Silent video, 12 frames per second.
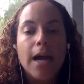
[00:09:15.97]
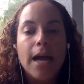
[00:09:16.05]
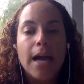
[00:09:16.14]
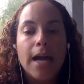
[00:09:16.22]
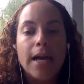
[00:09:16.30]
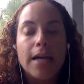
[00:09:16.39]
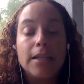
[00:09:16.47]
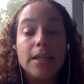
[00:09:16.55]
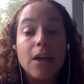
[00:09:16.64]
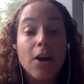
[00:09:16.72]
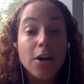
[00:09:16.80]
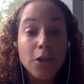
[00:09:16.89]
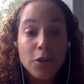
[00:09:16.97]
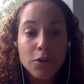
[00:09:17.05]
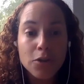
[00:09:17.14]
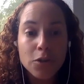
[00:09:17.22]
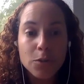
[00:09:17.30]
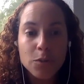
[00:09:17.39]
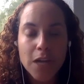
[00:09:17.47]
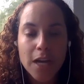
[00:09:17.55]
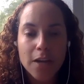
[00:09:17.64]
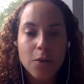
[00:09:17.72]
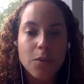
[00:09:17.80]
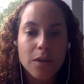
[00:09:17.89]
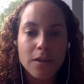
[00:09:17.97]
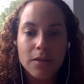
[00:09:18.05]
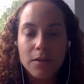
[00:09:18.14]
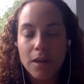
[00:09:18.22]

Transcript: and our YouTube channel with